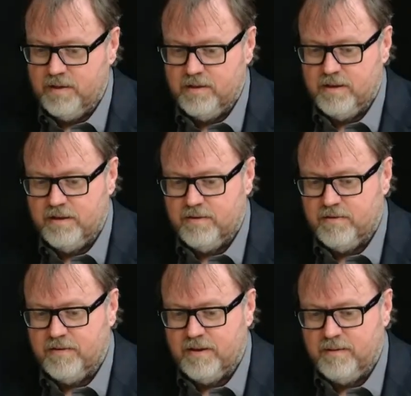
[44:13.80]

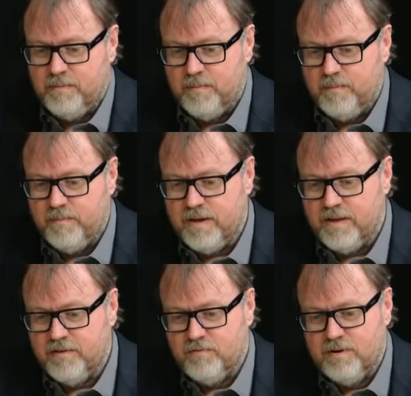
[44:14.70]
that's
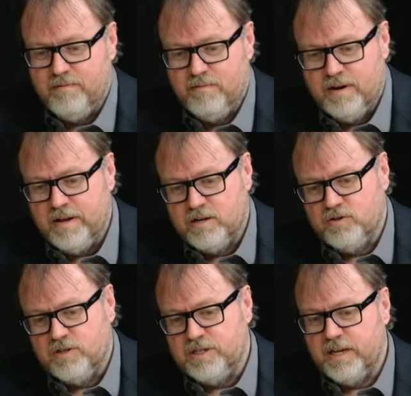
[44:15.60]
that's really
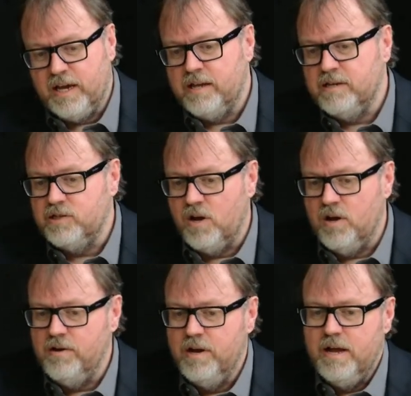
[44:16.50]
interesting. And
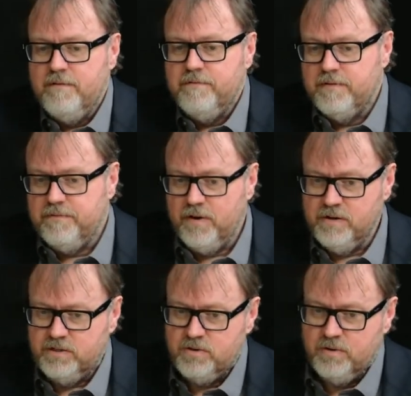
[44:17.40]
so for
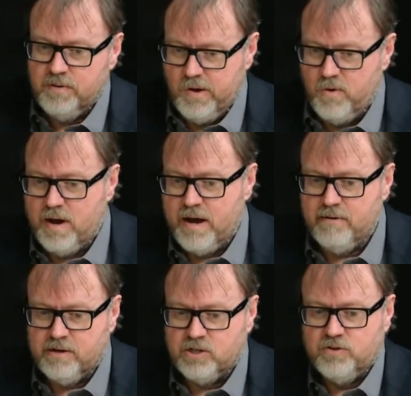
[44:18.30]
folks who
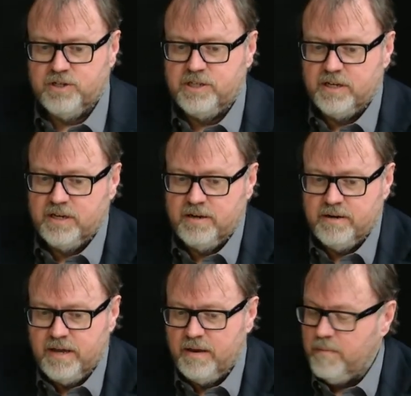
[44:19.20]
are interested
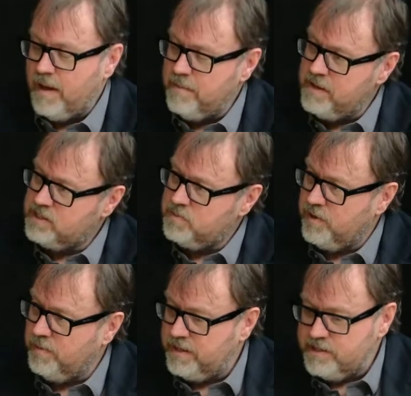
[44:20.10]
in maybe
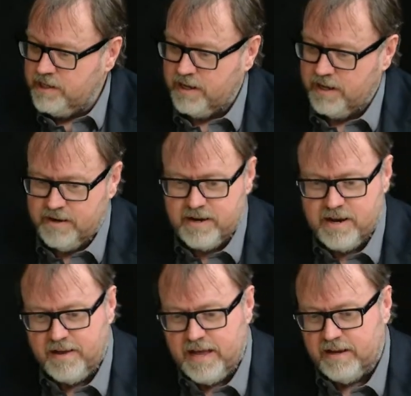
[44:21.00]
experimenting, and
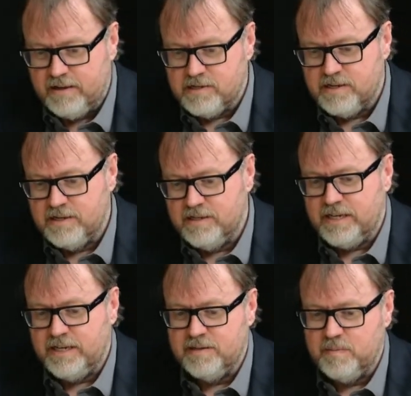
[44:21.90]
our listeners
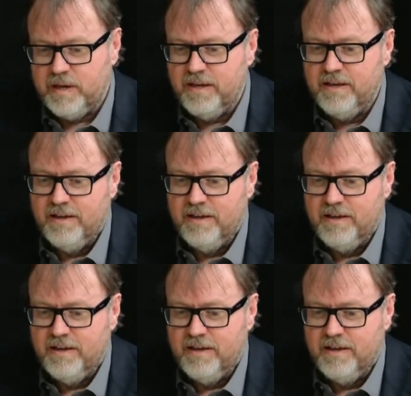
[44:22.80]
tend to be